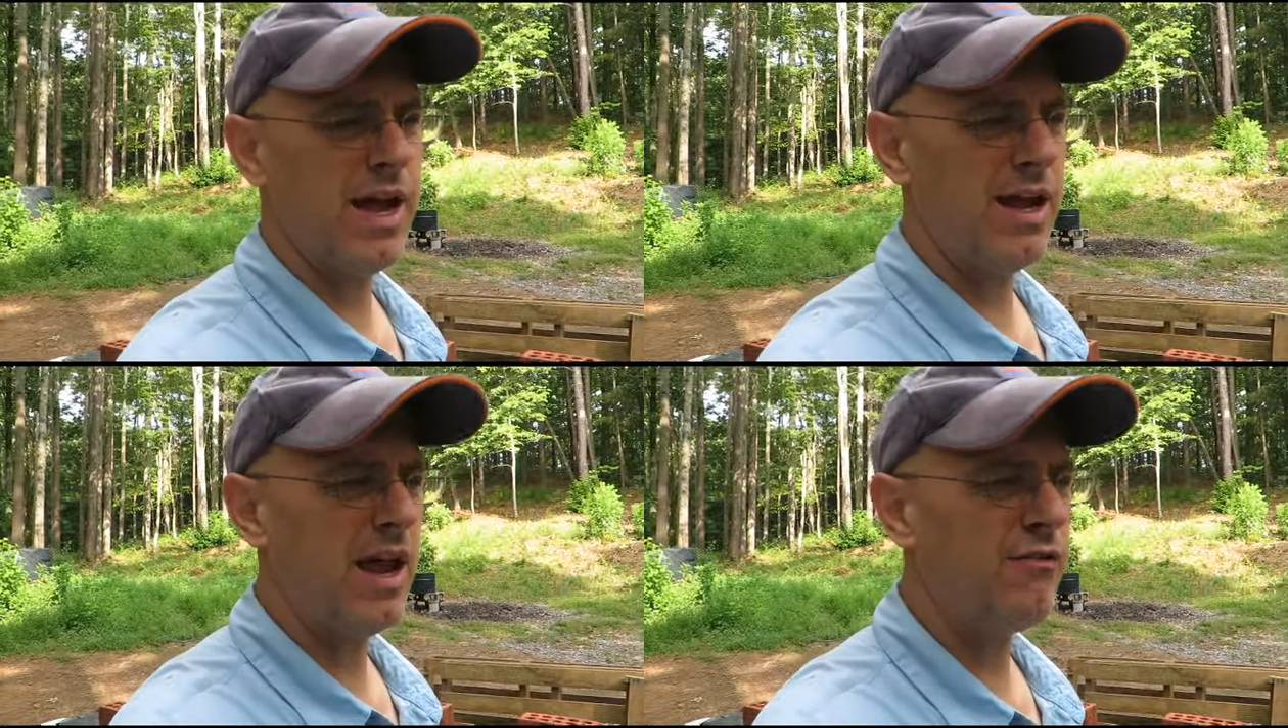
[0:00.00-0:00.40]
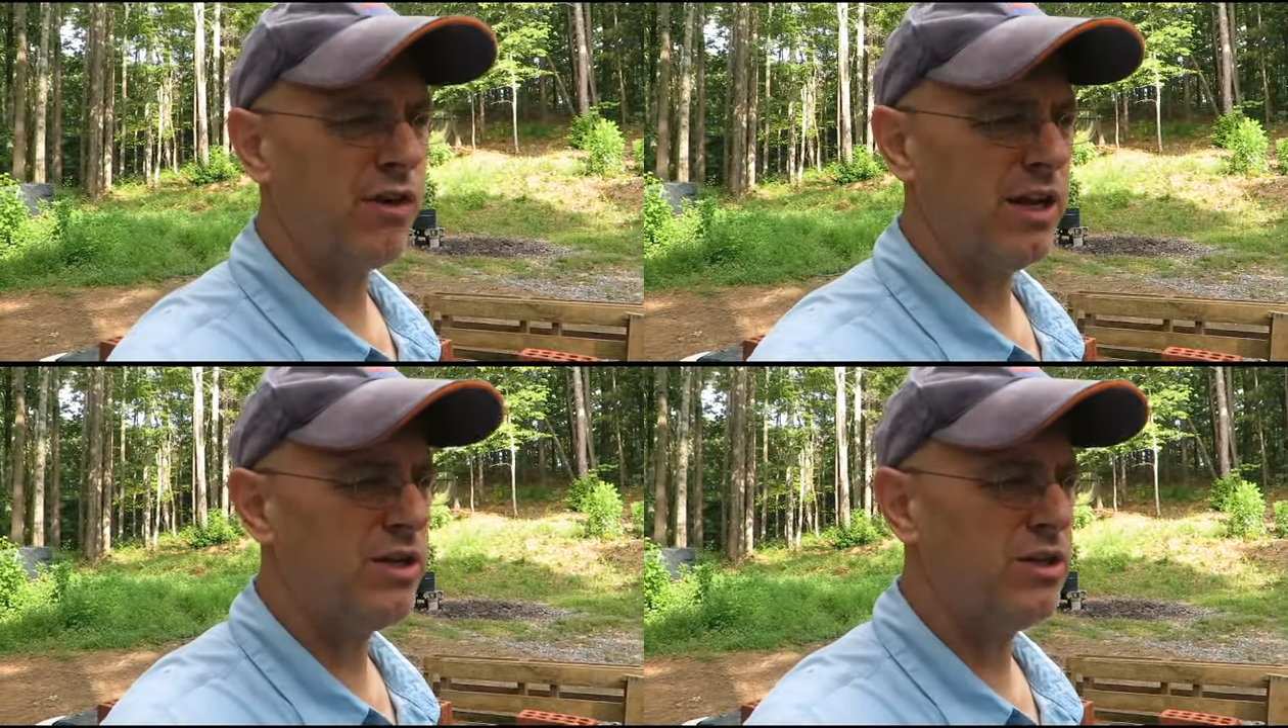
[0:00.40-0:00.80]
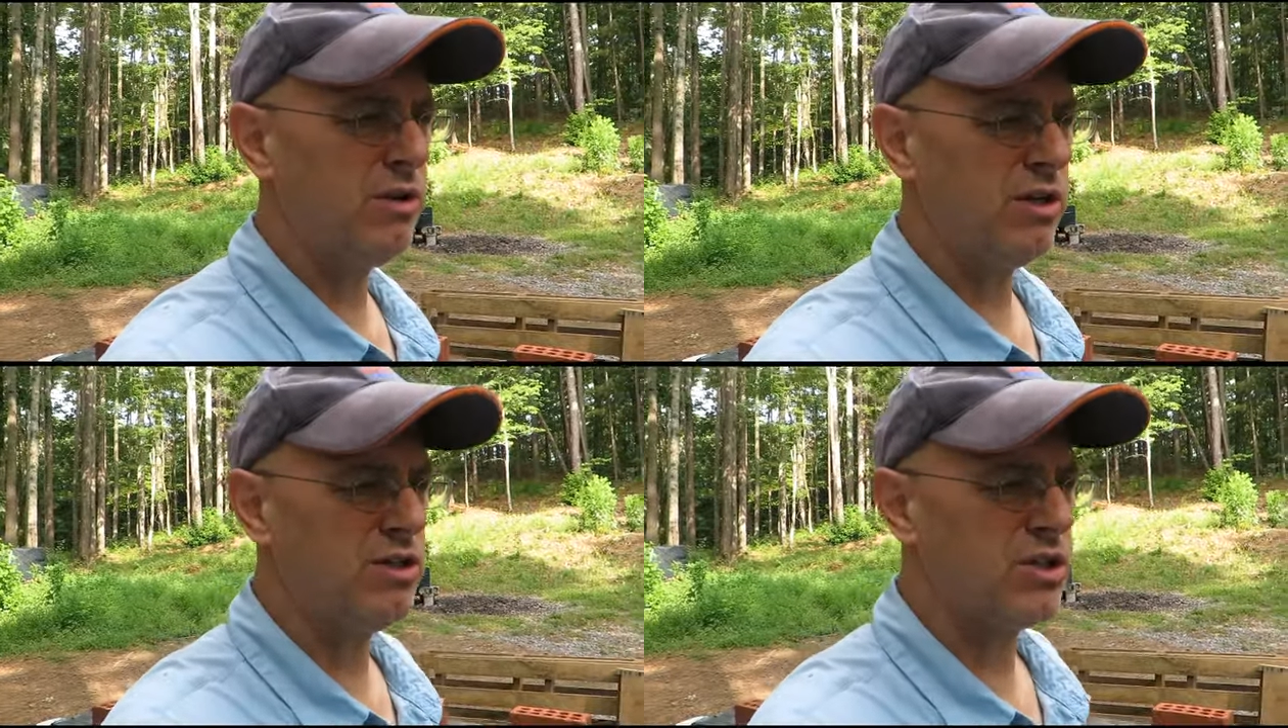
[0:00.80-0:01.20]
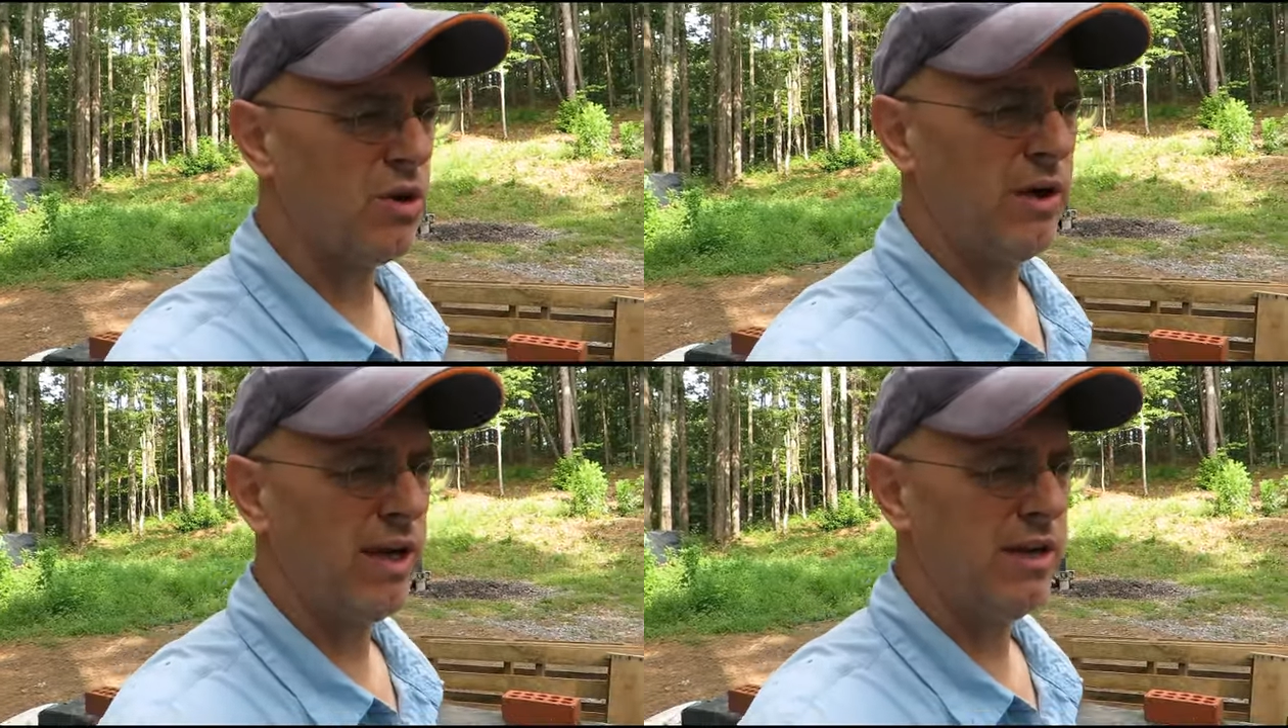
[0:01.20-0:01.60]
that effort into it and
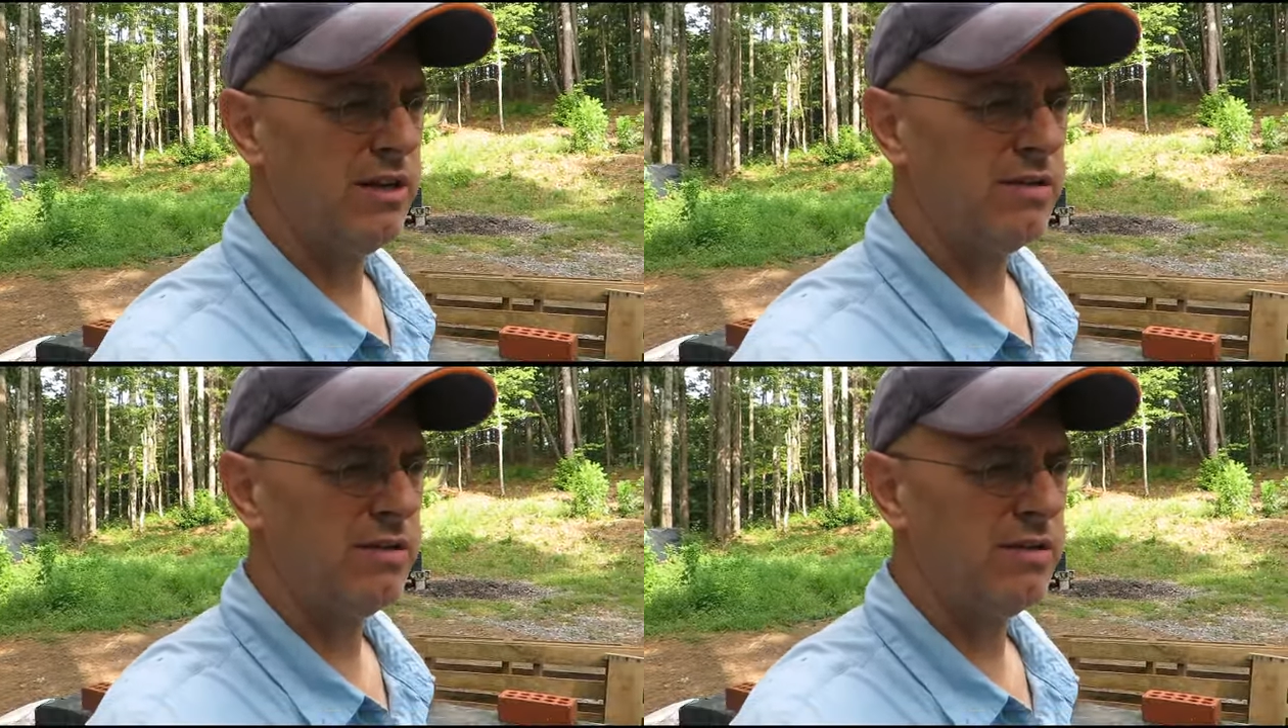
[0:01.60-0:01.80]
just go ahead